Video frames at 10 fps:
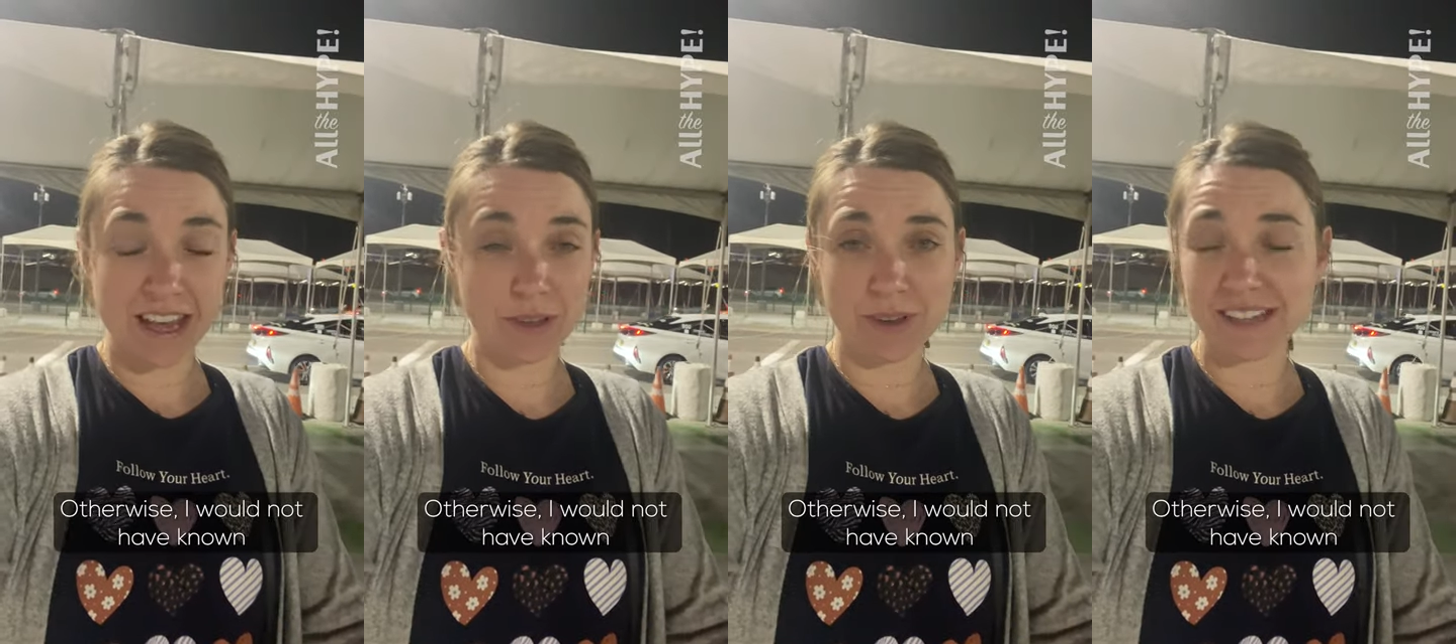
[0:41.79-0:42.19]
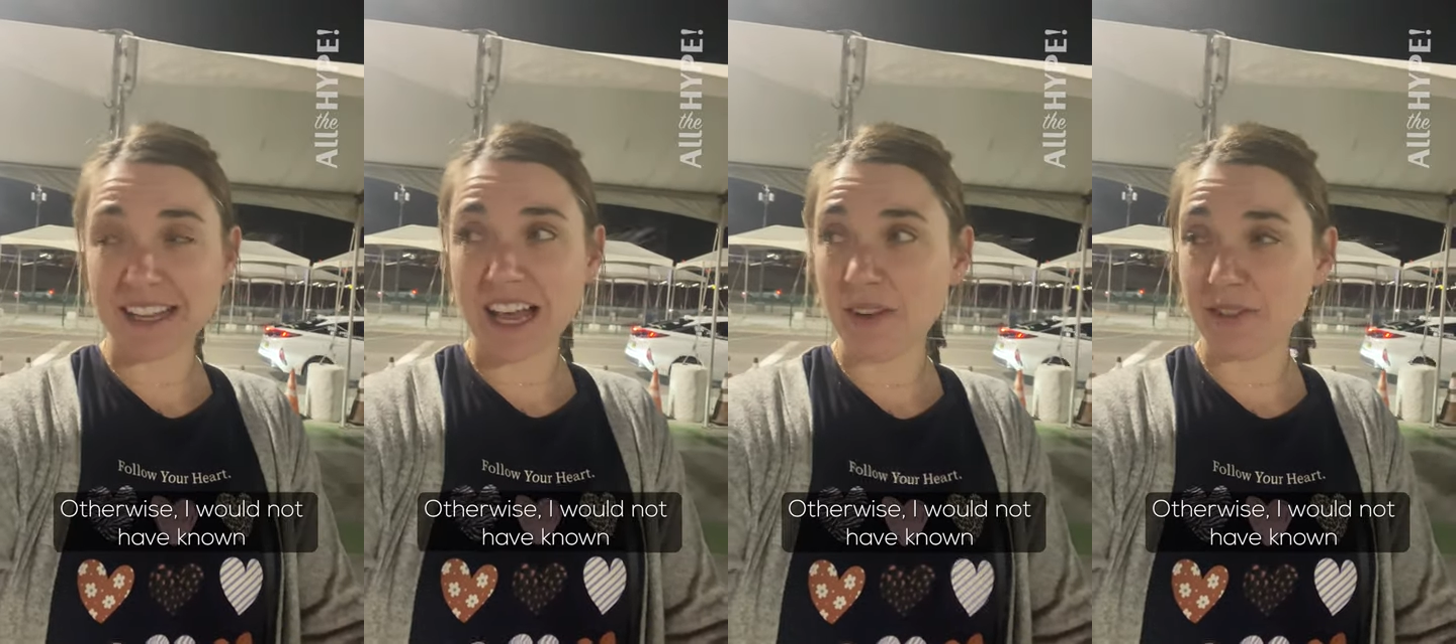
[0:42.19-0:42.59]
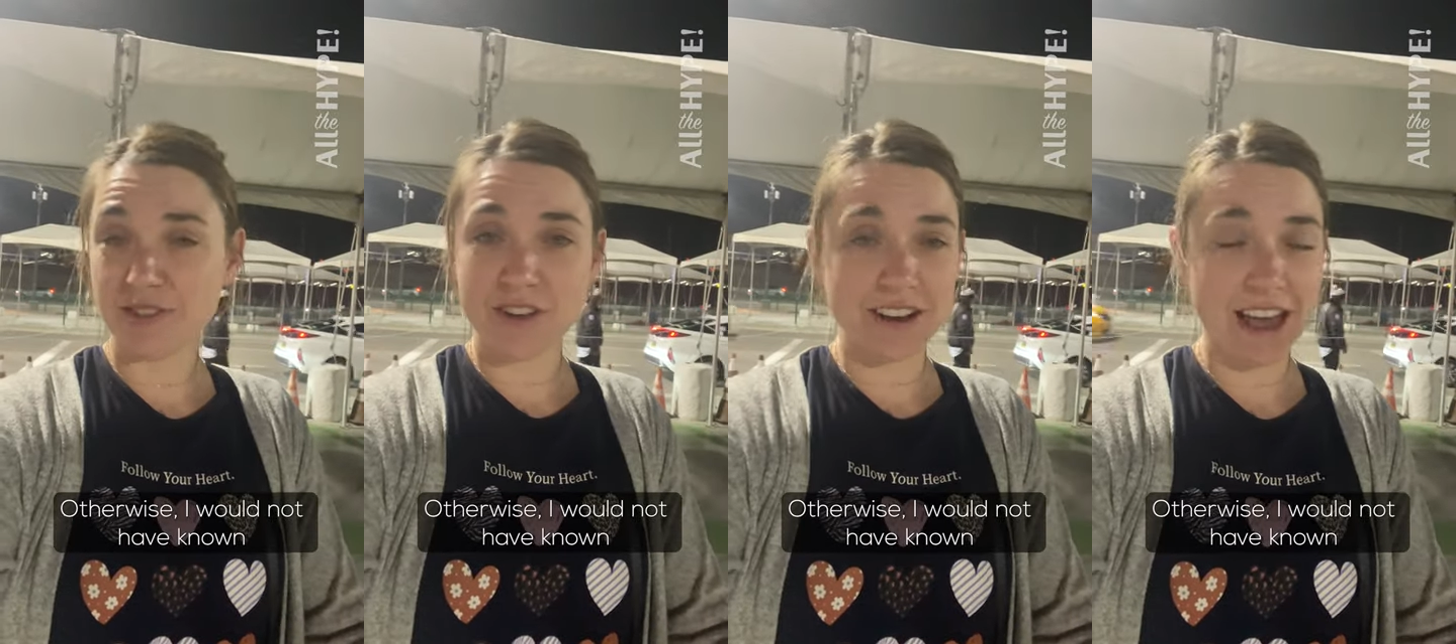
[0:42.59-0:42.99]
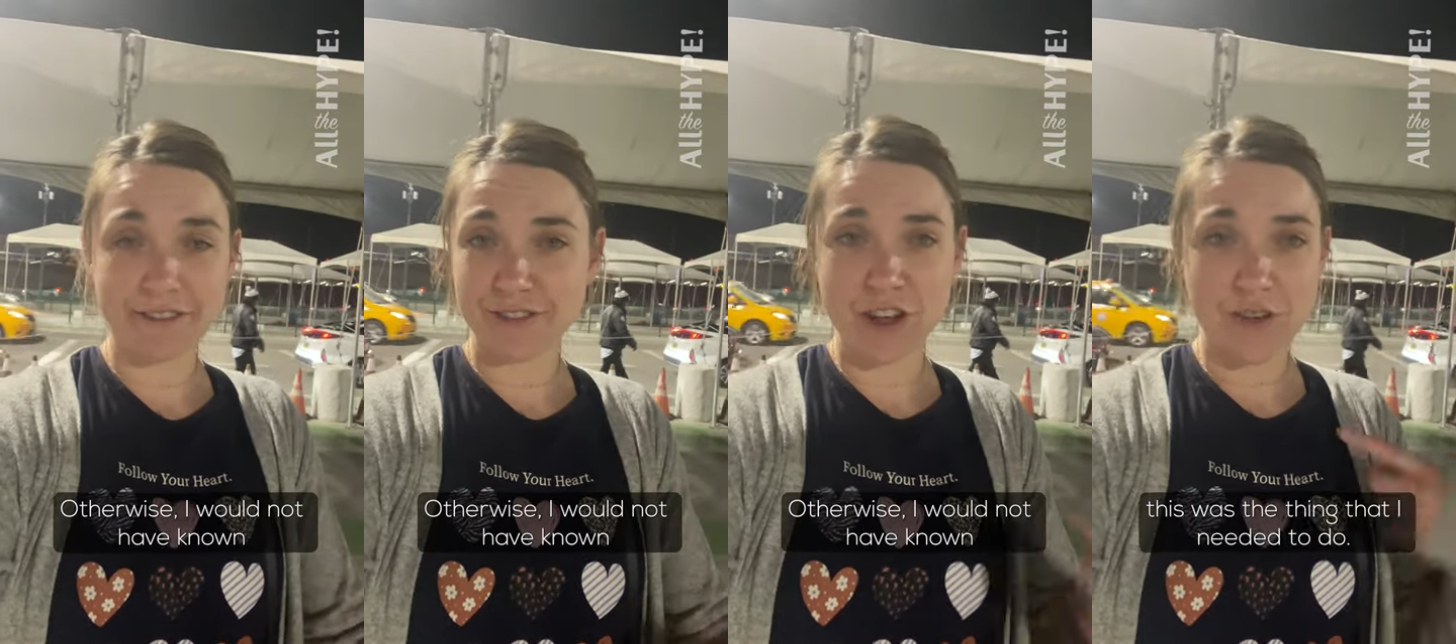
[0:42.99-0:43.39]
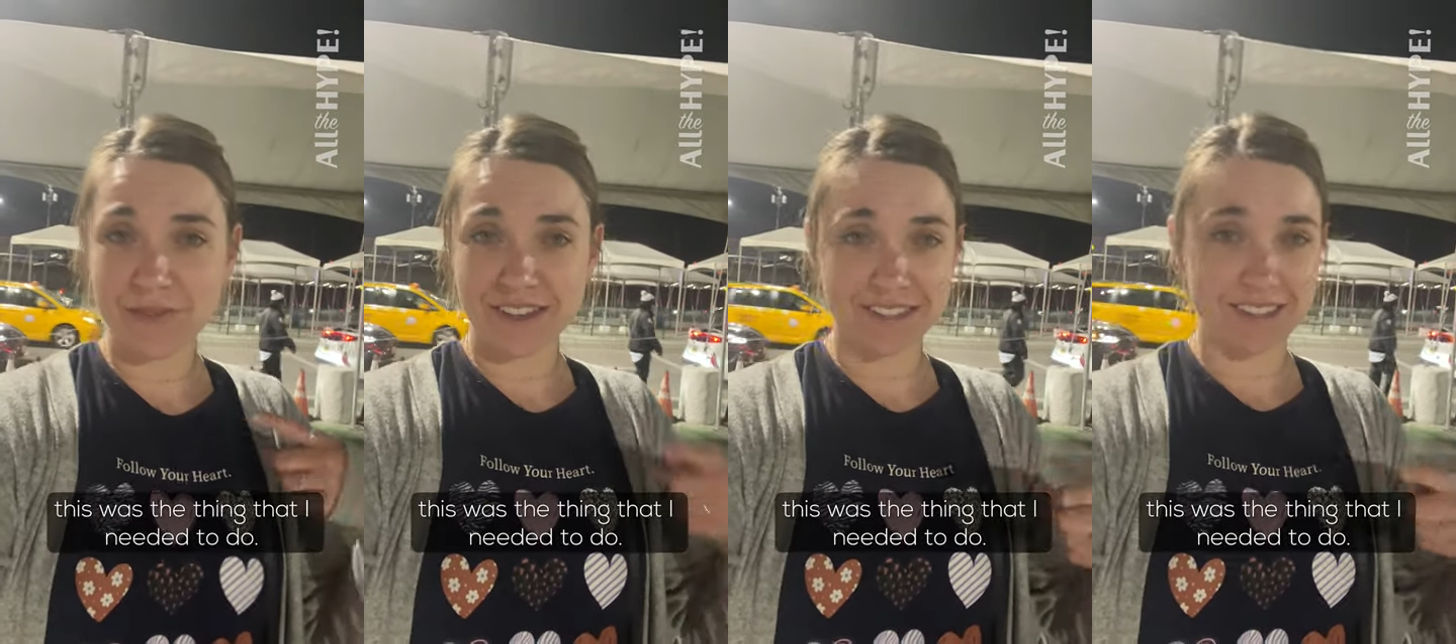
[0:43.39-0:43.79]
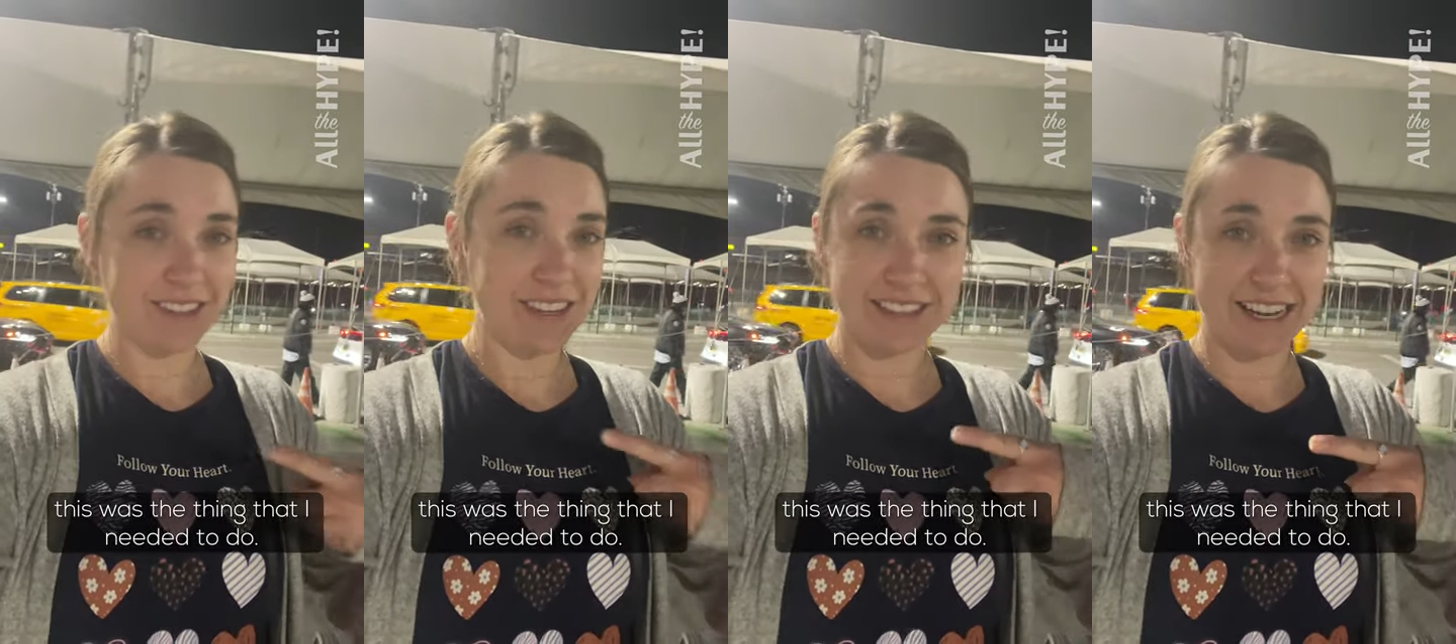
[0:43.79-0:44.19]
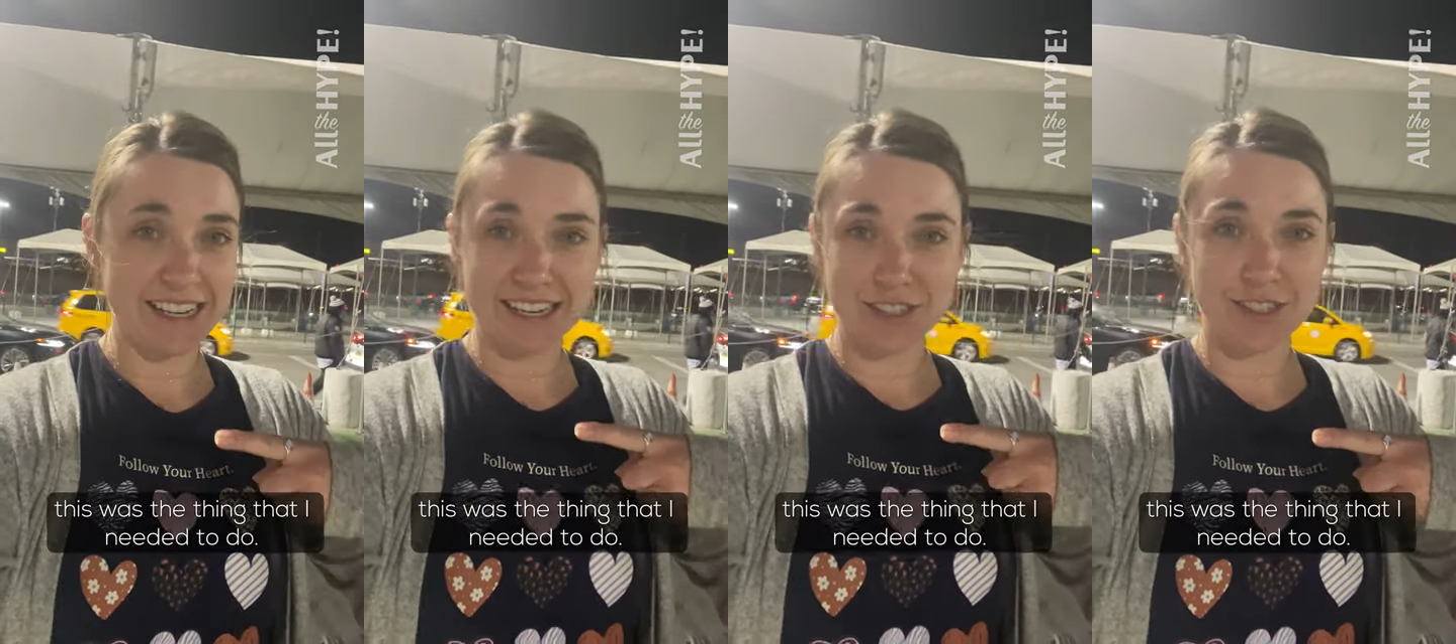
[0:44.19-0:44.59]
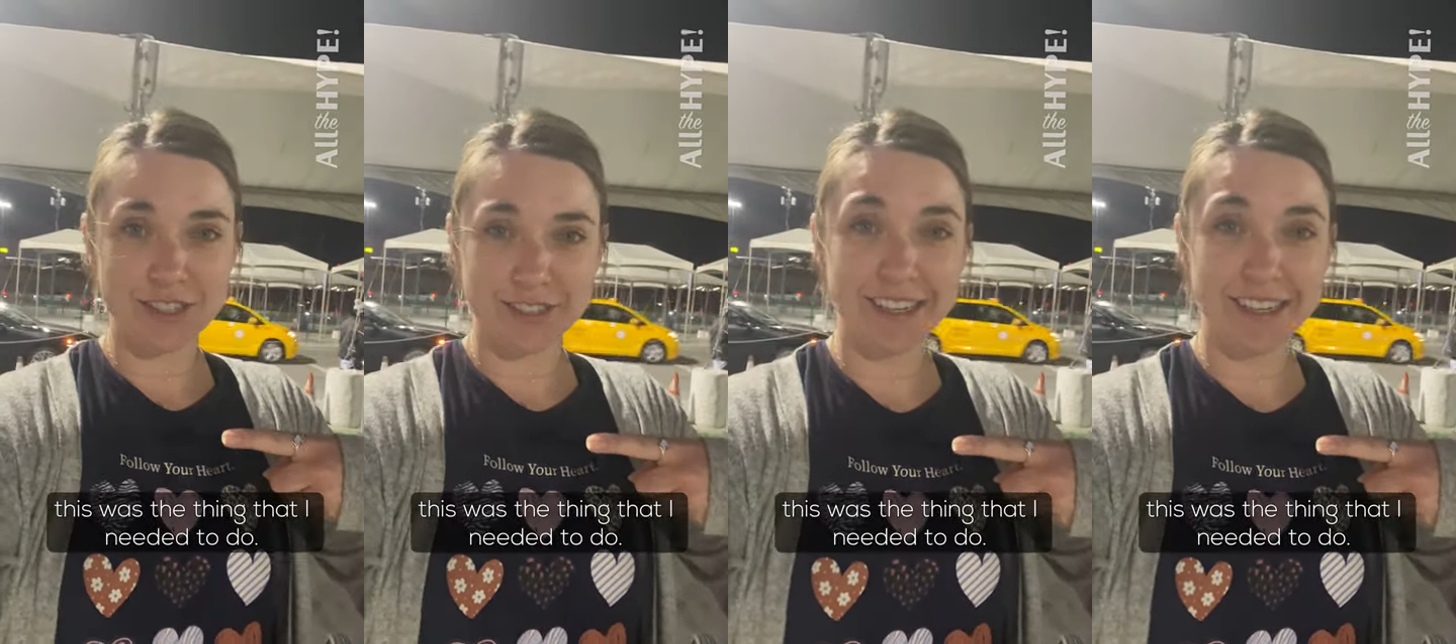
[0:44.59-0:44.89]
Otherwise, I would not have known this is the thing that I needed to do.